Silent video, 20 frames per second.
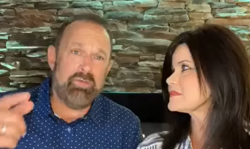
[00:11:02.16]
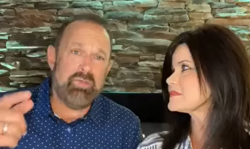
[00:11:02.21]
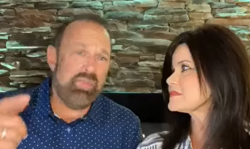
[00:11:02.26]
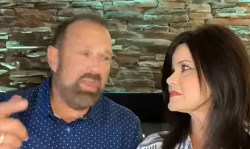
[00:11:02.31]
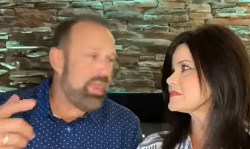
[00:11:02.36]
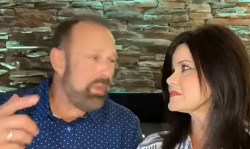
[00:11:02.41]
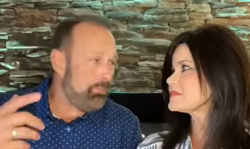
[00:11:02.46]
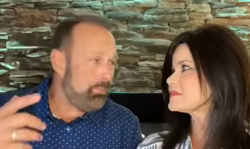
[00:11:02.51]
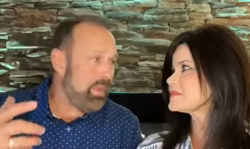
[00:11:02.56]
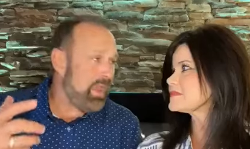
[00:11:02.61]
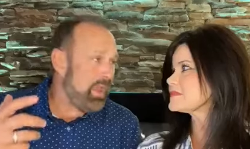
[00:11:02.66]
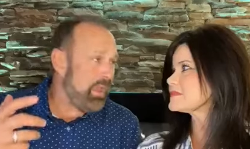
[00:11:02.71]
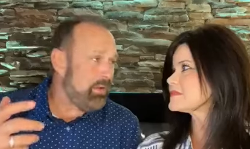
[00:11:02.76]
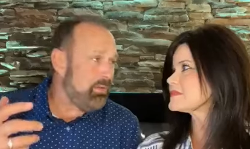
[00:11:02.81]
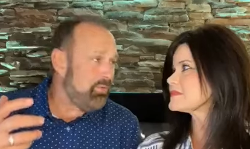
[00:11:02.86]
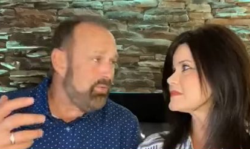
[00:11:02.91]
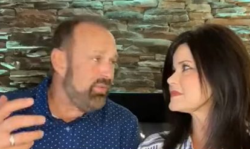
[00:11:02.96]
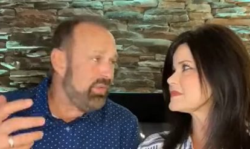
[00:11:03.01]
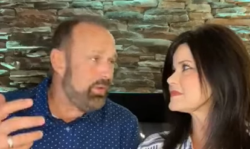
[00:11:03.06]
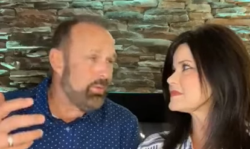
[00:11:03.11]
Speaker 1: off of that
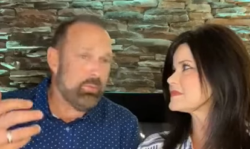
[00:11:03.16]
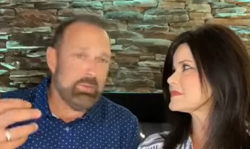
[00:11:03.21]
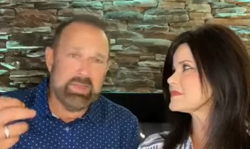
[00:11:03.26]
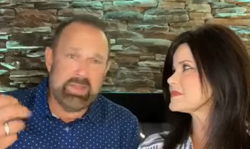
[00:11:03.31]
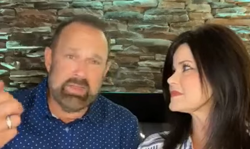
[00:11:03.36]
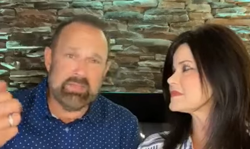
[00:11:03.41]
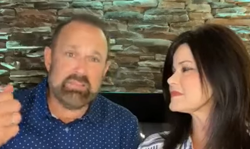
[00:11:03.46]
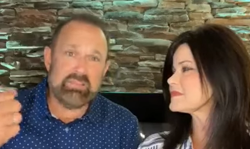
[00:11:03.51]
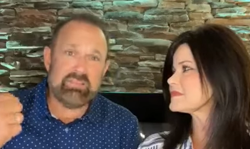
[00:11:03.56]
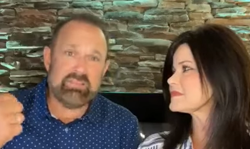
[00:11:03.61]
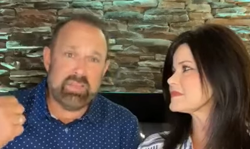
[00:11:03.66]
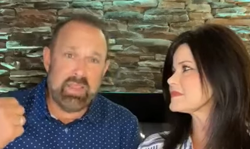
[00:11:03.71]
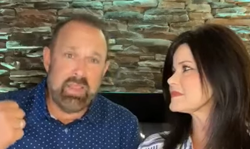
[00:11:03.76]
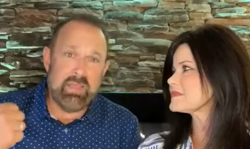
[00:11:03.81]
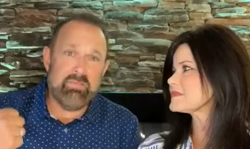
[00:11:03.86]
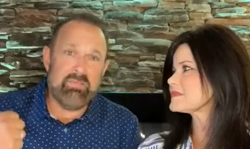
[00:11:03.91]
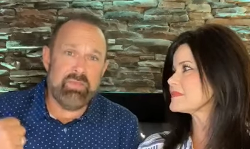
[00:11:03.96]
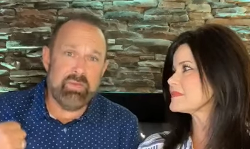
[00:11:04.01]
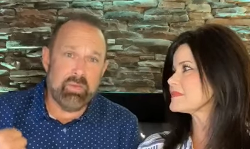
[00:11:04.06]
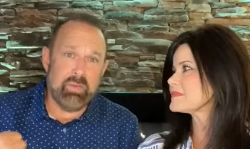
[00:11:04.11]
battlefield and
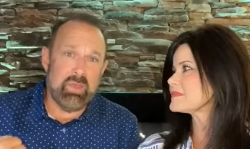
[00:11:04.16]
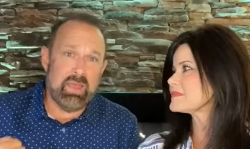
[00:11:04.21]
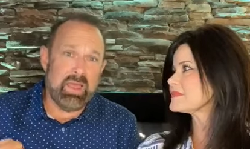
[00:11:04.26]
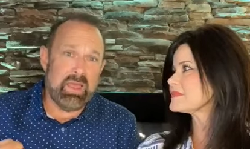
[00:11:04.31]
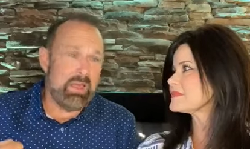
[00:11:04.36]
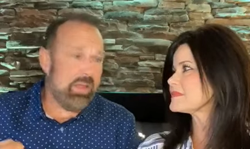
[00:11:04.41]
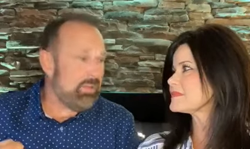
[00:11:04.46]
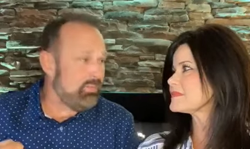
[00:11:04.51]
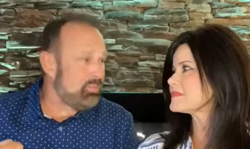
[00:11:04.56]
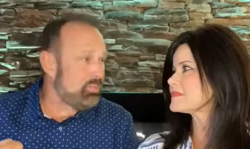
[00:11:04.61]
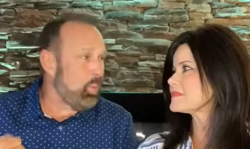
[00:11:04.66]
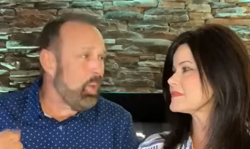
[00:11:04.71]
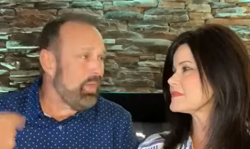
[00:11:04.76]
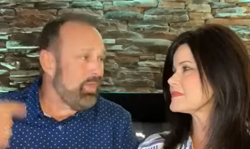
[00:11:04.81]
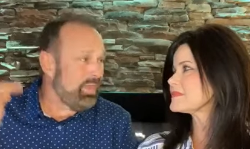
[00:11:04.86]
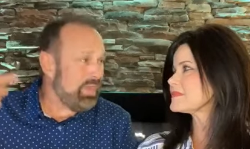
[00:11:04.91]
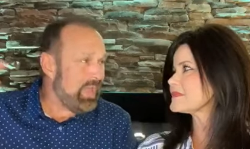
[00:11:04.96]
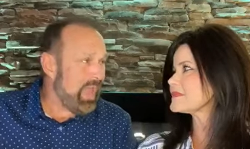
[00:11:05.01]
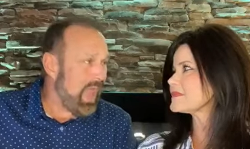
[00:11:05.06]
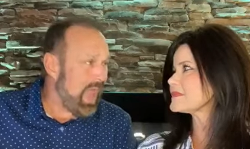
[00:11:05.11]
saved their
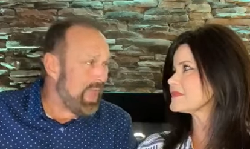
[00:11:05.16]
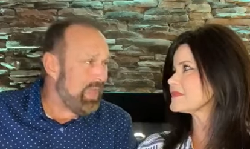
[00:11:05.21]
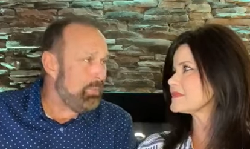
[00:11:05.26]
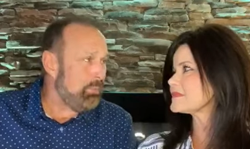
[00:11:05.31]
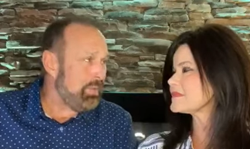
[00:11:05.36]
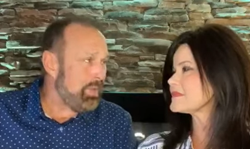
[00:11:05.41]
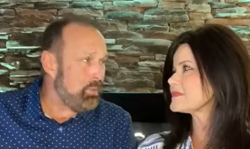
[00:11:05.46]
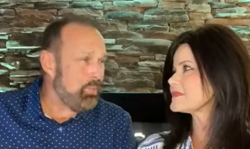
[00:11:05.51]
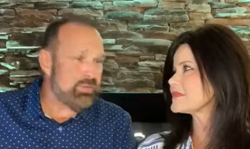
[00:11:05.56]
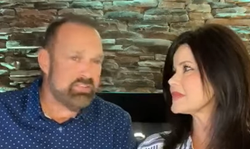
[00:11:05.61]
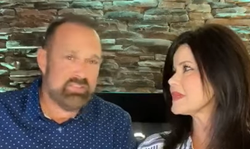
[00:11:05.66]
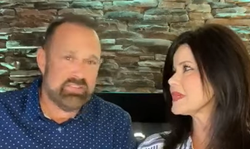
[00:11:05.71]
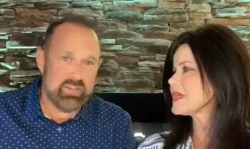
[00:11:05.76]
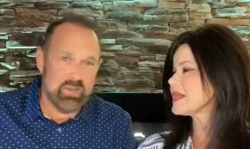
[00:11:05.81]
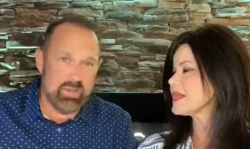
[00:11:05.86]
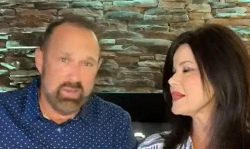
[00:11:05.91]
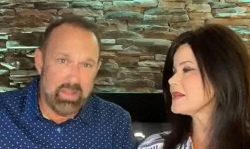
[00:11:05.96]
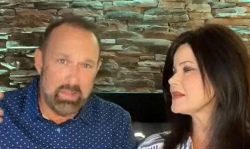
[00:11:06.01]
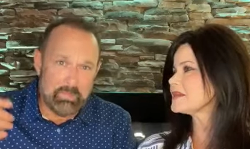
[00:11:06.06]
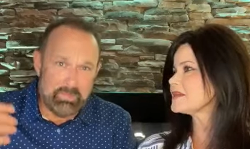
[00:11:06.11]
lives while the enemy
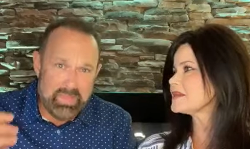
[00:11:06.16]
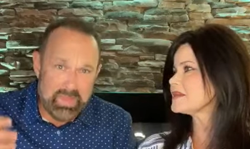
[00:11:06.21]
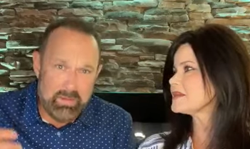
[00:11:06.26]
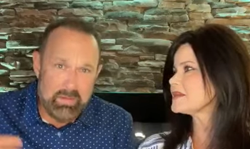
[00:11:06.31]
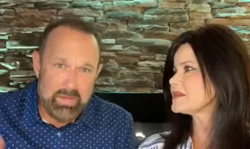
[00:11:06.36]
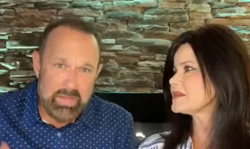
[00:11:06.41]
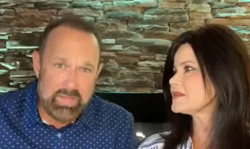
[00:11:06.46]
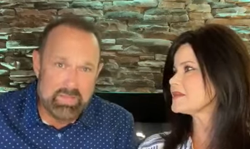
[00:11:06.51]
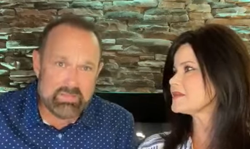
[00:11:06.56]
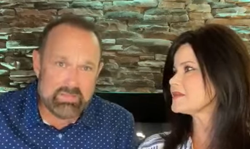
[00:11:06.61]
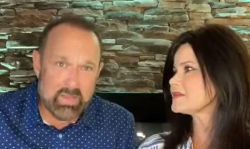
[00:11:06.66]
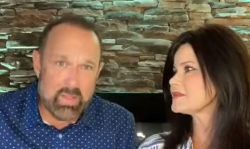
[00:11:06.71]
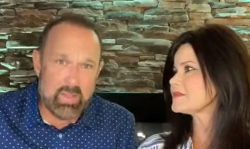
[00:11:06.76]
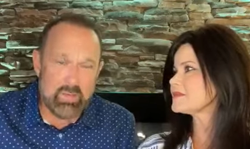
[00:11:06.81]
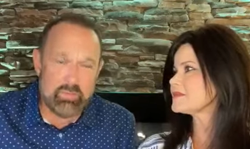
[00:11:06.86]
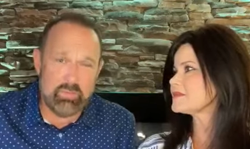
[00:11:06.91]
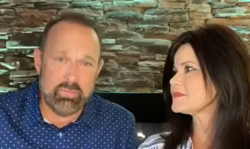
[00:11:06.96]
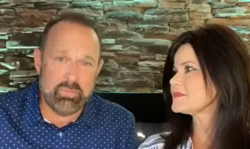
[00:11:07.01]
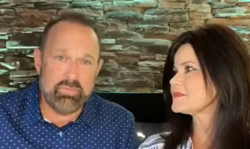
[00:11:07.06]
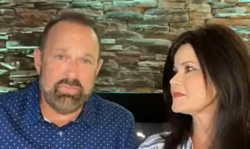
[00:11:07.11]
was still yeah. up there and
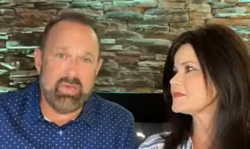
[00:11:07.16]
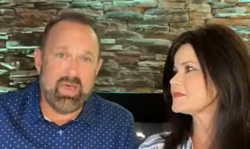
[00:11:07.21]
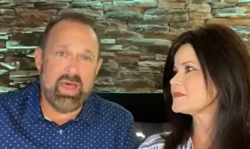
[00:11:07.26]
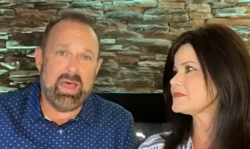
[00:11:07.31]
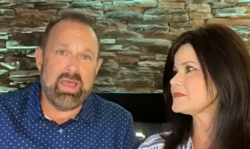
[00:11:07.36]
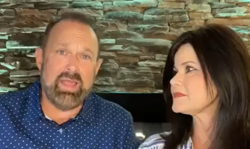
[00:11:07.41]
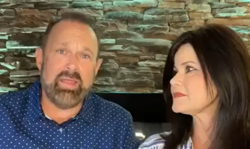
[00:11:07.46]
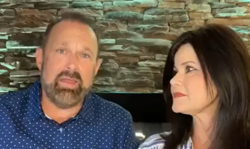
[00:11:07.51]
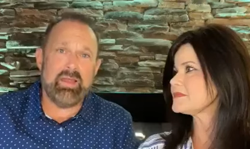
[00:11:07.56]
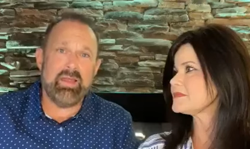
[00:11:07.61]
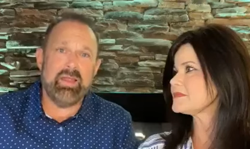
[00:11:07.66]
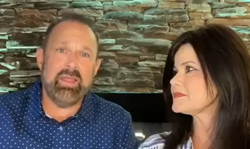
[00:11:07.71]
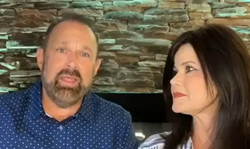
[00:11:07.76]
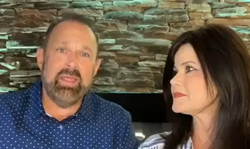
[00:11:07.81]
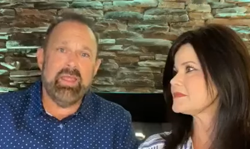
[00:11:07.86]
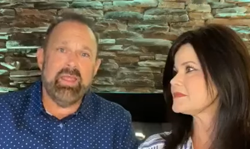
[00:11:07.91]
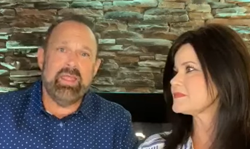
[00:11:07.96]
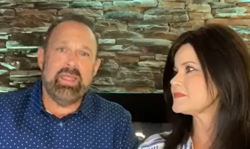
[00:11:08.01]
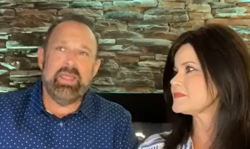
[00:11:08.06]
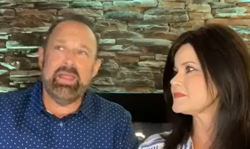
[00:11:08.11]
he's under
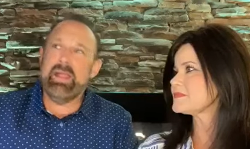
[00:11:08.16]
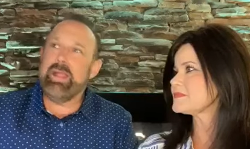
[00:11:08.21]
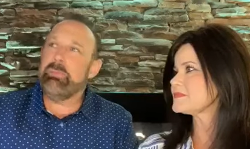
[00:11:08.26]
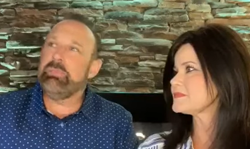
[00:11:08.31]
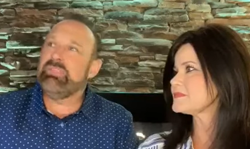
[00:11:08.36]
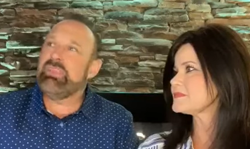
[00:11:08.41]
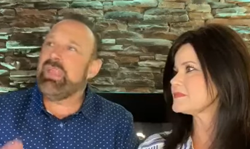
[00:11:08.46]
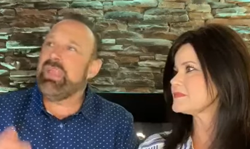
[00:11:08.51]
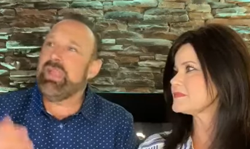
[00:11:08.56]
fire. And